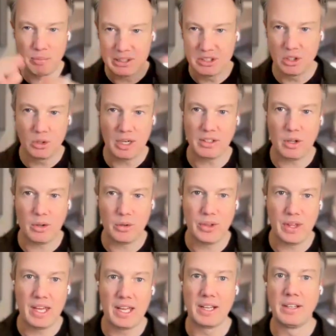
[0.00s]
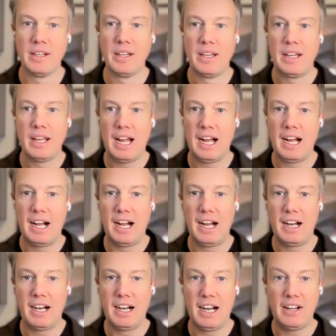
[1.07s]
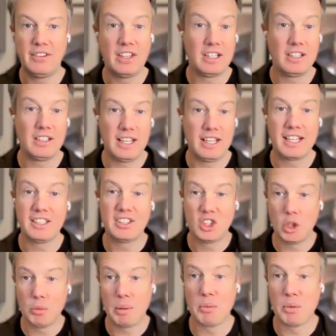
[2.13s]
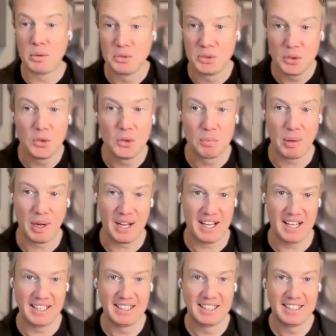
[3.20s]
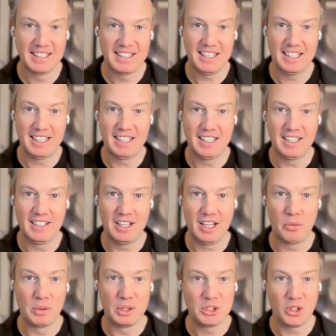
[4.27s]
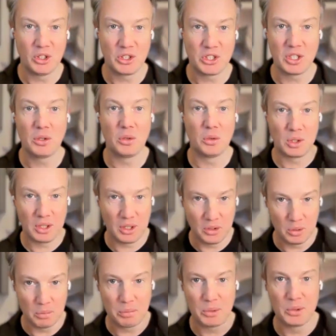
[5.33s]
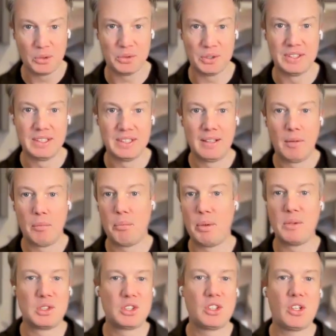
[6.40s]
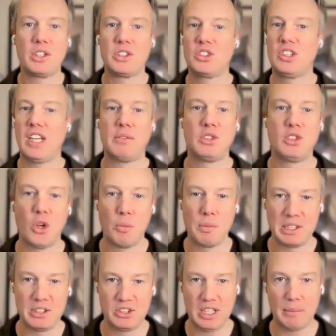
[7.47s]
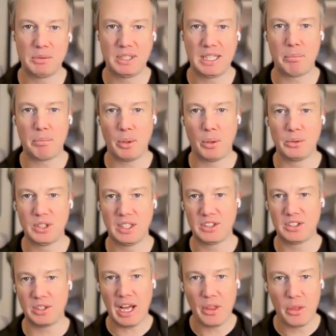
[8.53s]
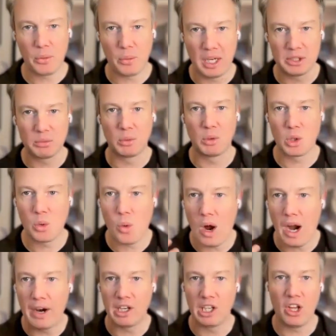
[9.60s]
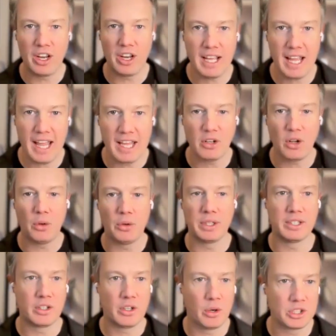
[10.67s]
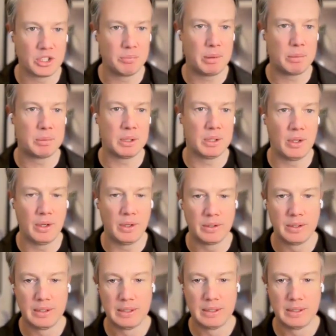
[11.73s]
Basically, create the whole thing, and then it can still be reviewed by a researcher who will approve it. But you've just gone and saved so many steps in that process that otherwise would require a lot of hand-holding and coaching people along.